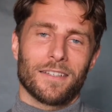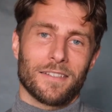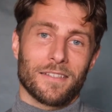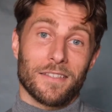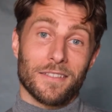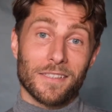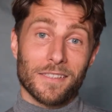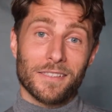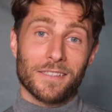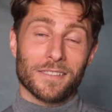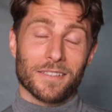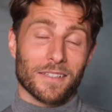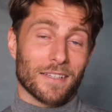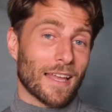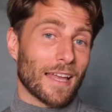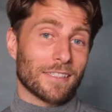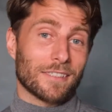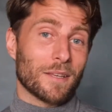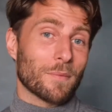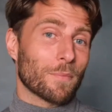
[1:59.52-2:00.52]
This is
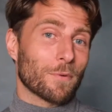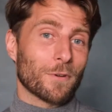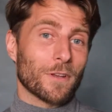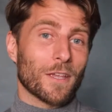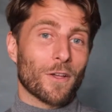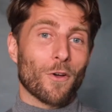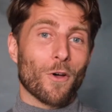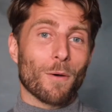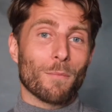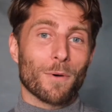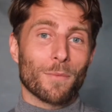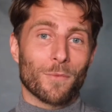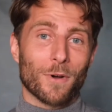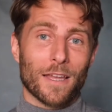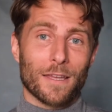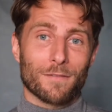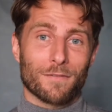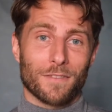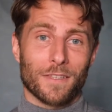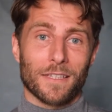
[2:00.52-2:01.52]
actually a pretty common
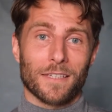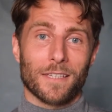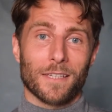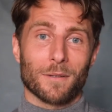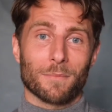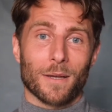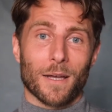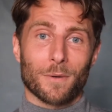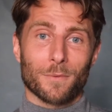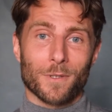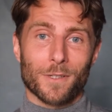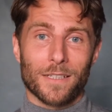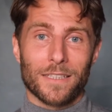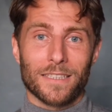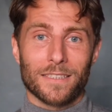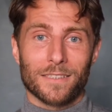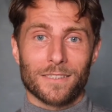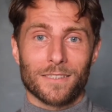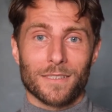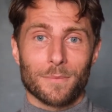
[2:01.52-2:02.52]
way of thinking about what
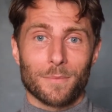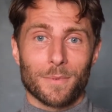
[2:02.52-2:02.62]
leadership